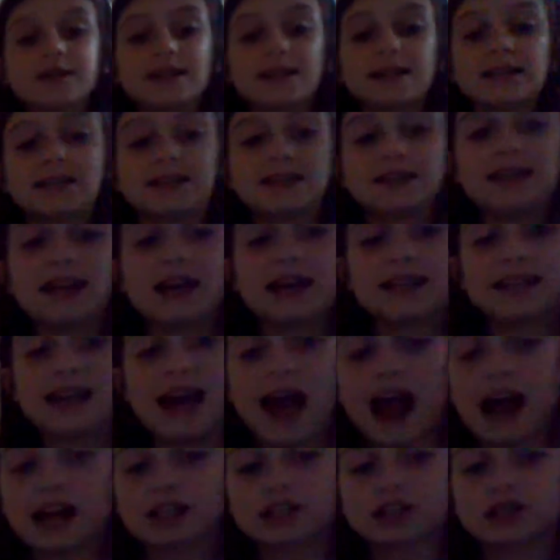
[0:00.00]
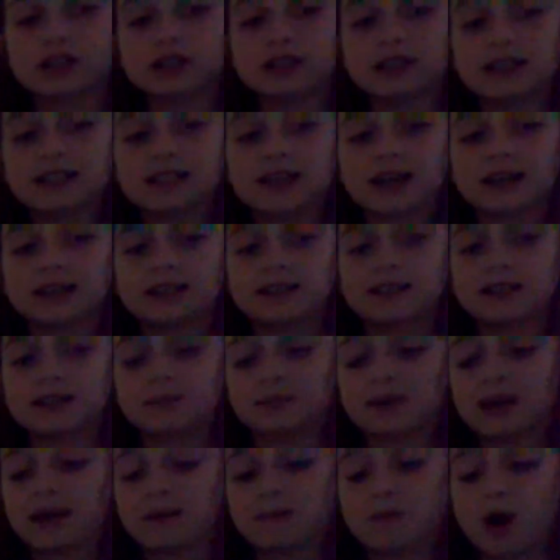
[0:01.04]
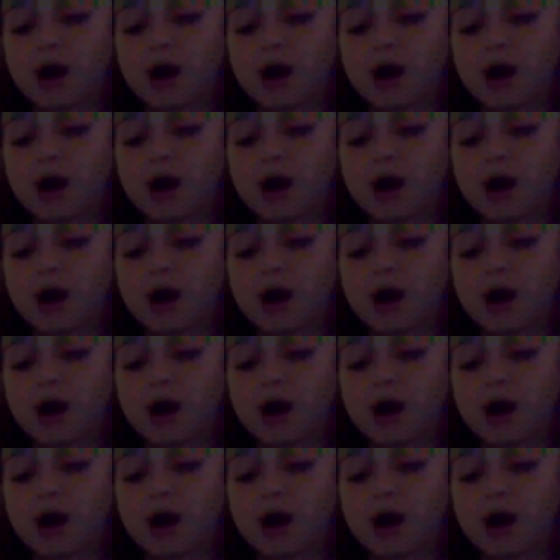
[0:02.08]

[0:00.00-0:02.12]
is that actually Tiny Tim came